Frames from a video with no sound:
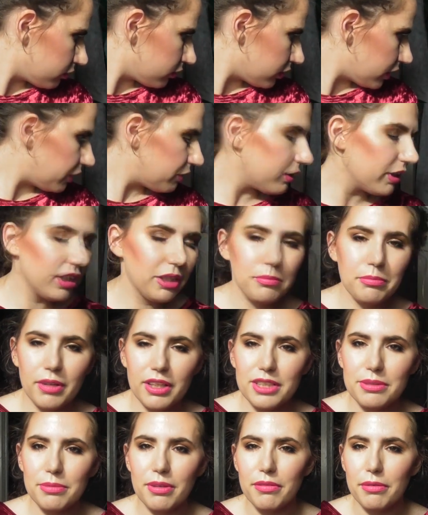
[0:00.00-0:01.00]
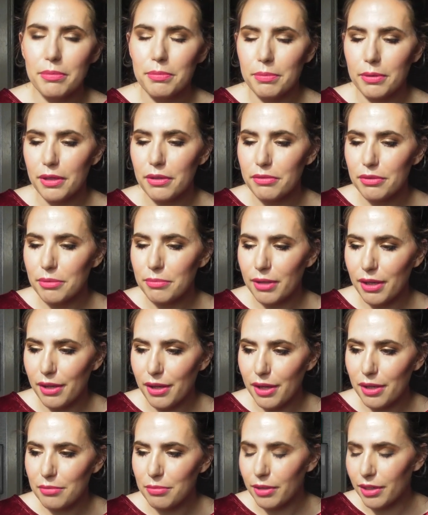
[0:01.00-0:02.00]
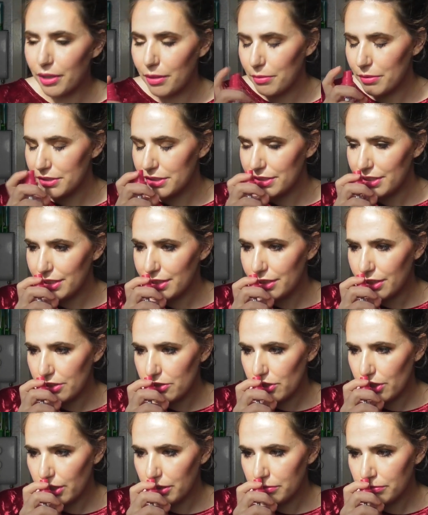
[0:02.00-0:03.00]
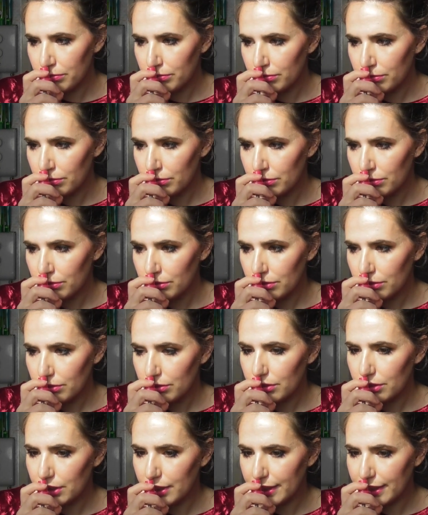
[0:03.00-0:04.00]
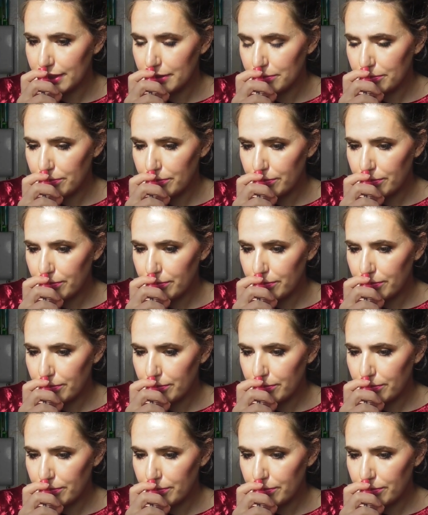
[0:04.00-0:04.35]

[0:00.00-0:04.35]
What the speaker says: really reminds me of a perfume I had when I was a teenager. Like,